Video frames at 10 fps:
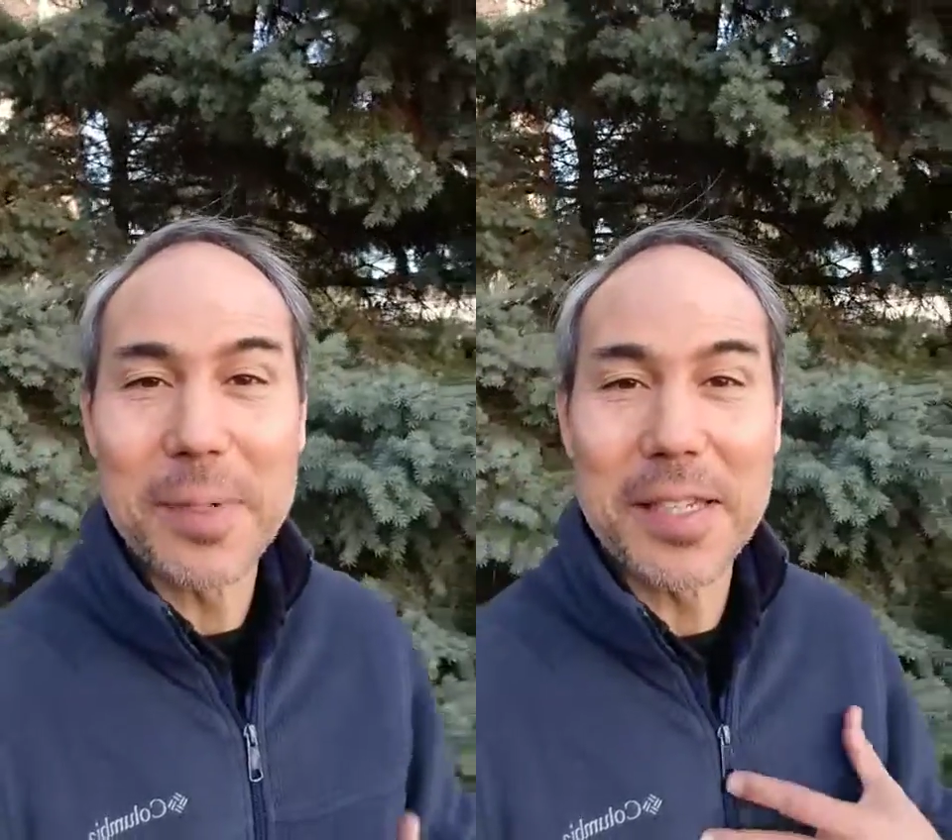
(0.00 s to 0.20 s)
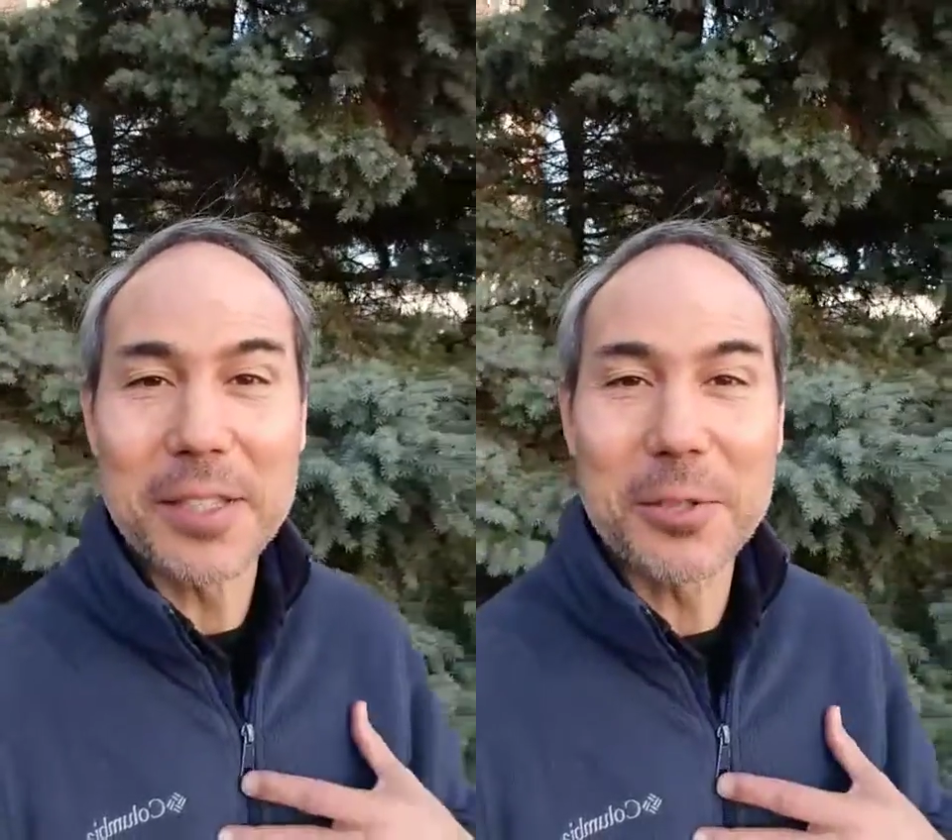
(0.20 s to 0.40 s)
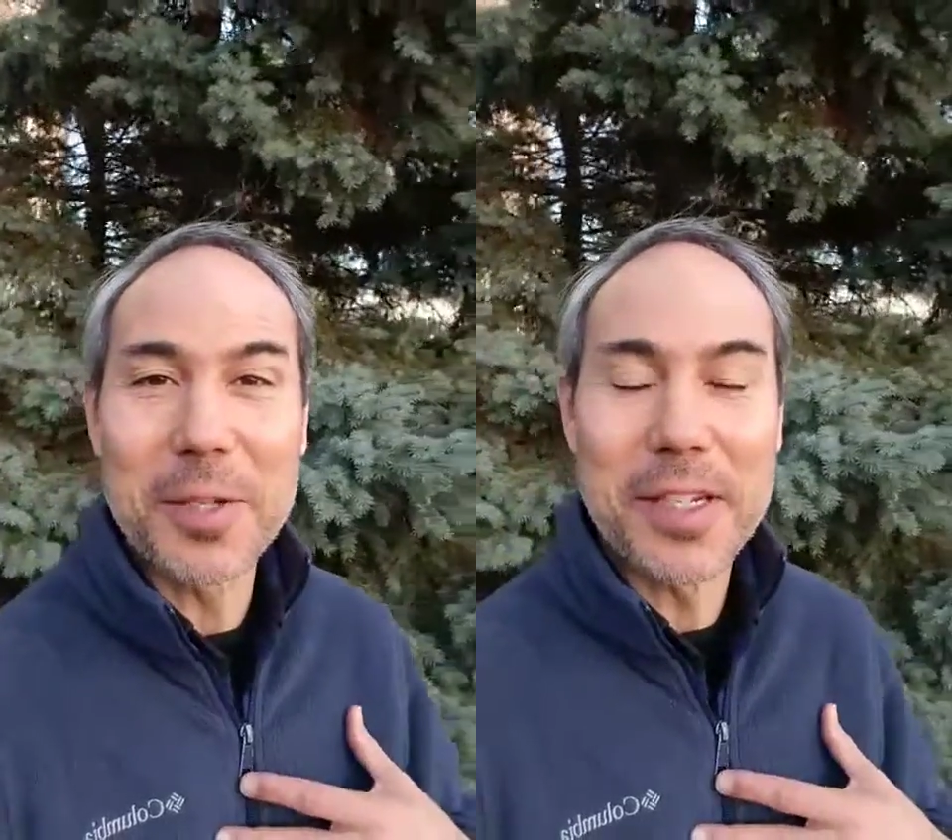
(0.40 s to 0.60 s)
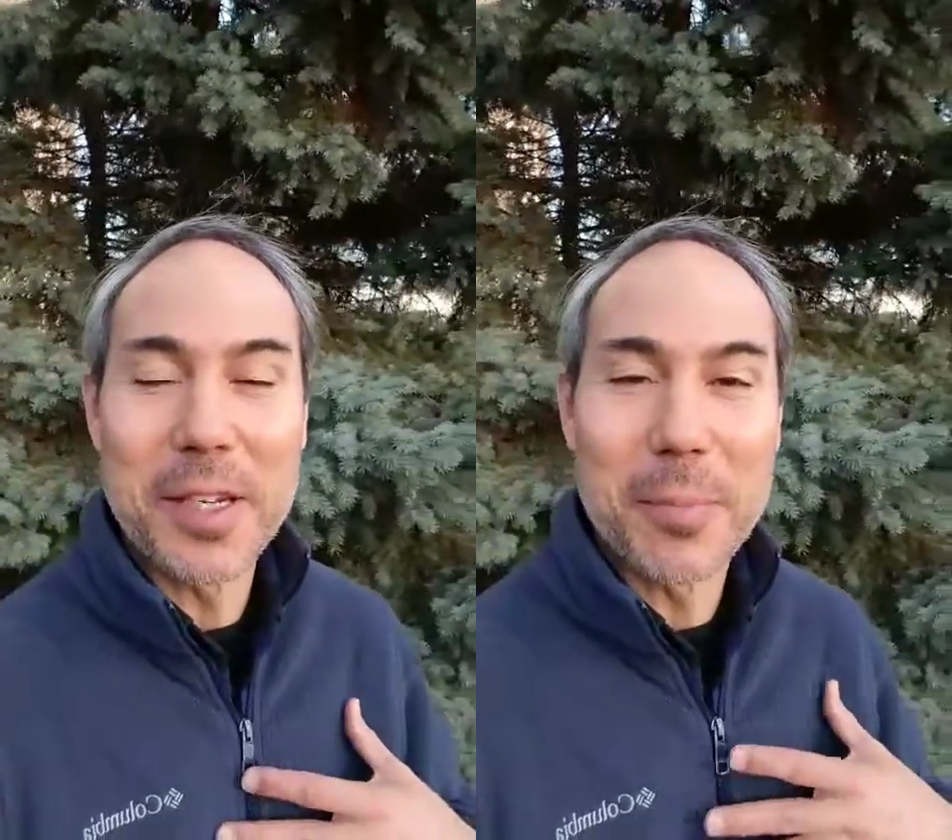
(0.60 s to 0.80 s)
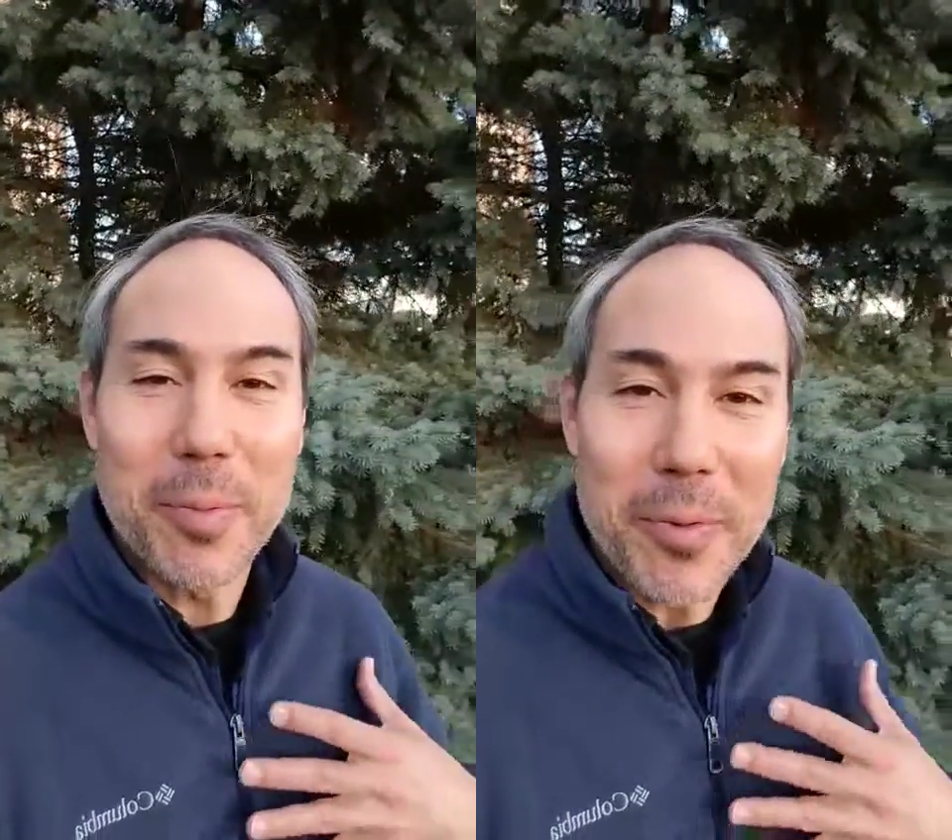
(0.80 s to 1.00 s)

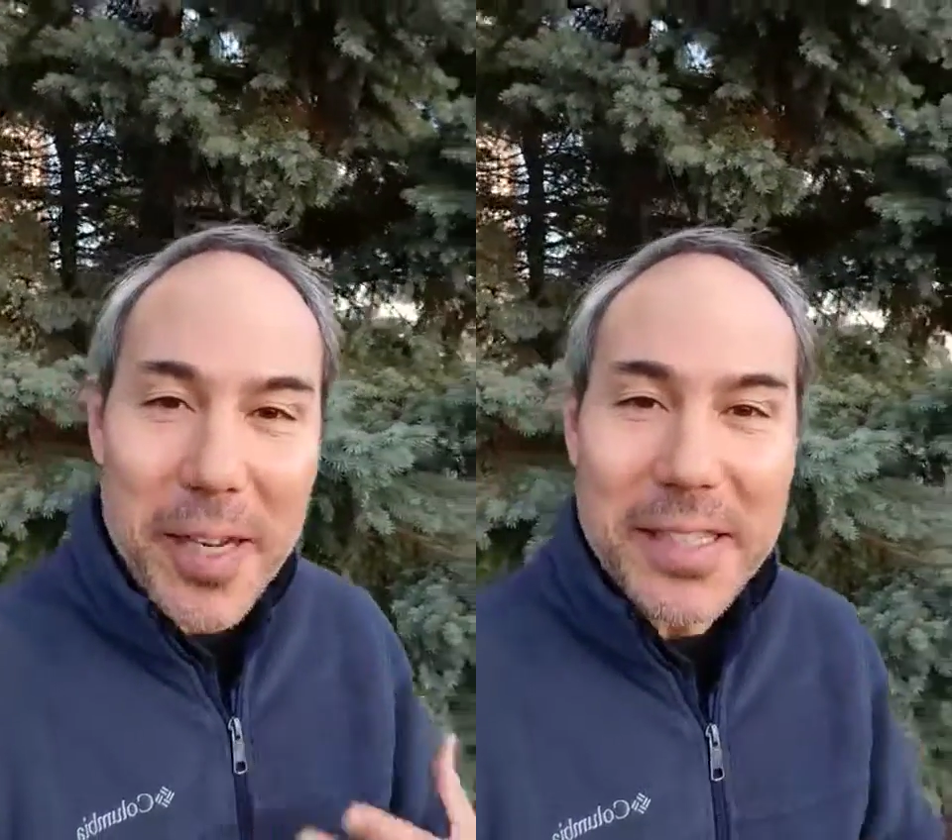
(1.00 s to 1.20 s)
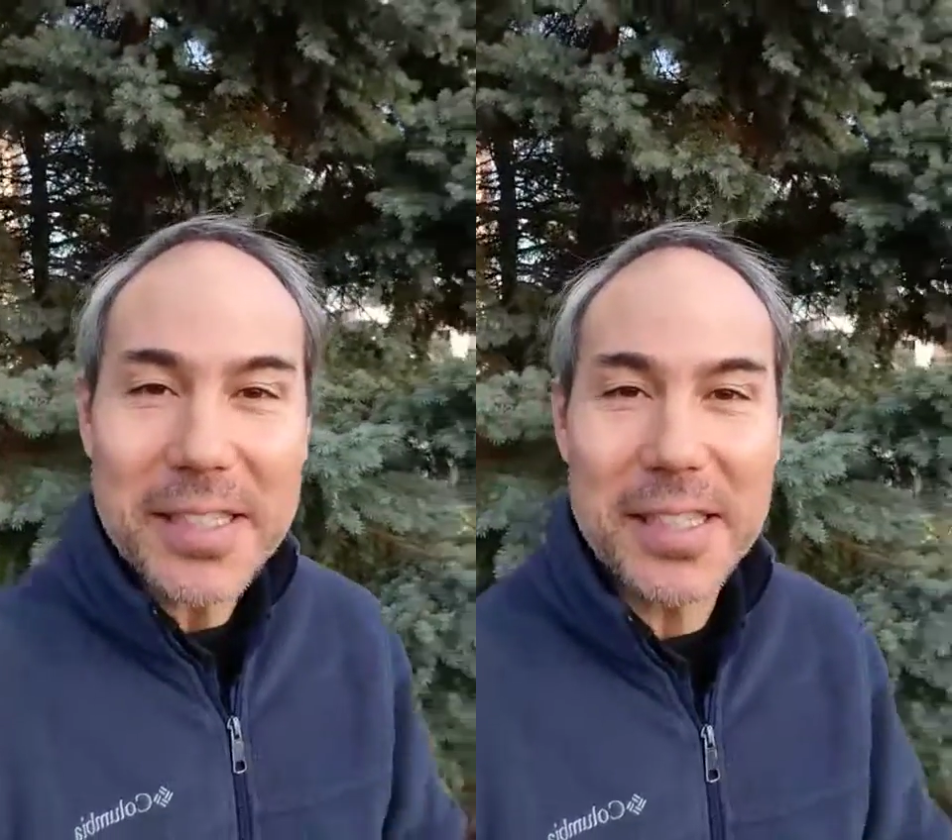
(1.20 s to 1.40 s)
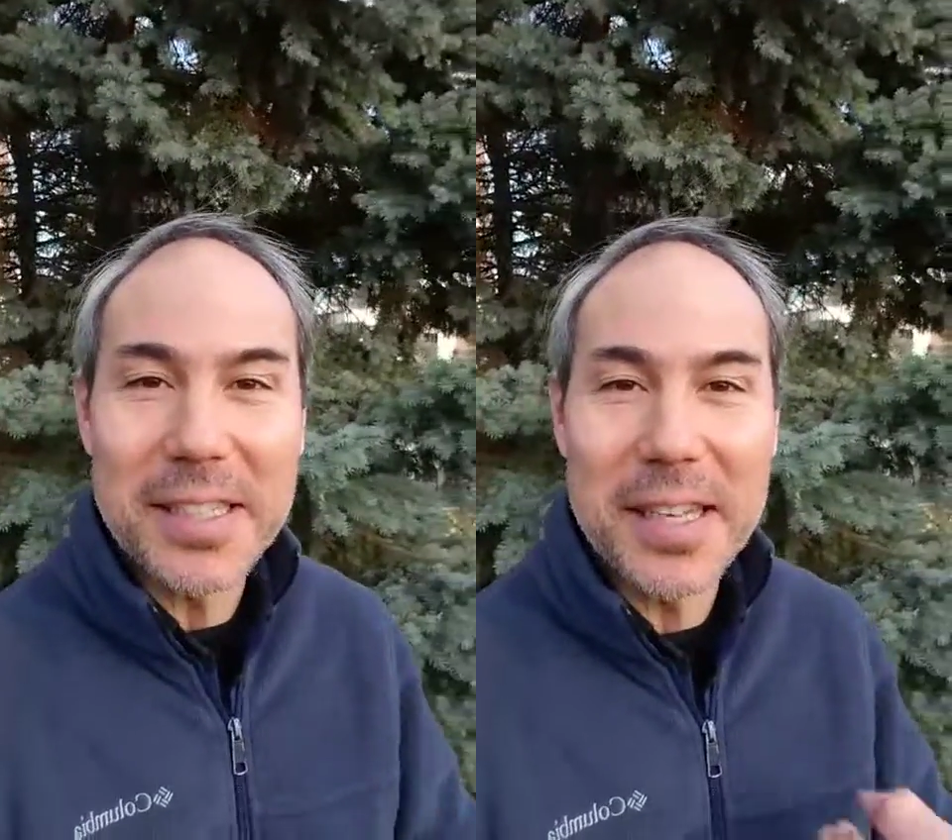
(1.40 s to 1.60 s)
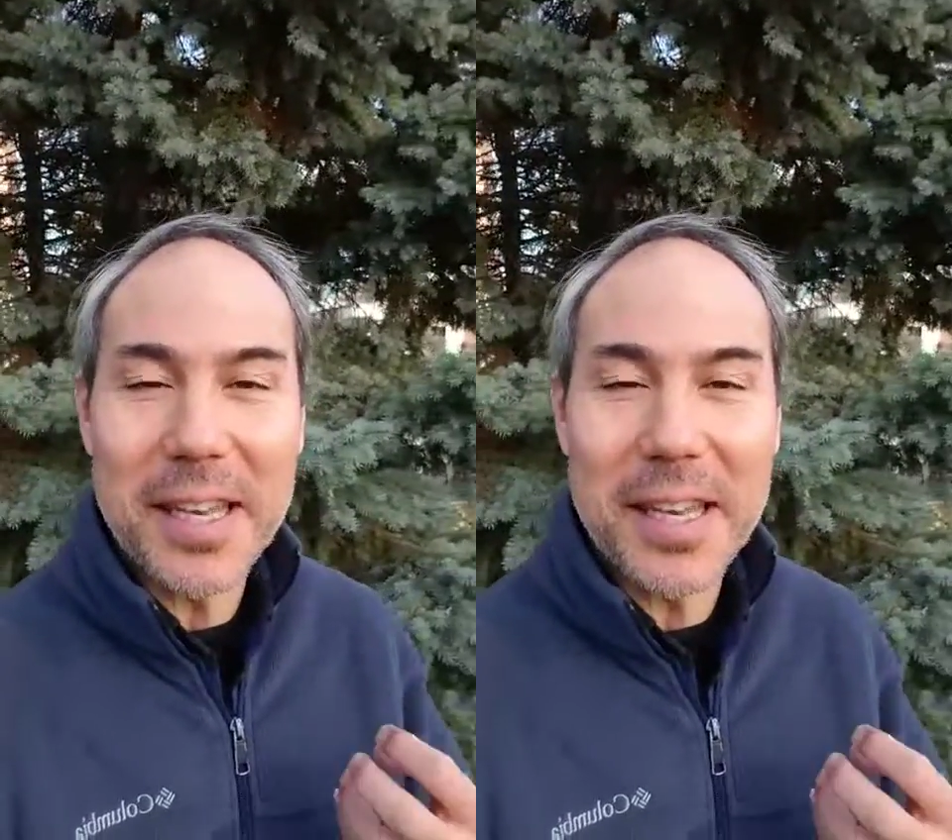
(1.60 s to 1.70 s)
between embracing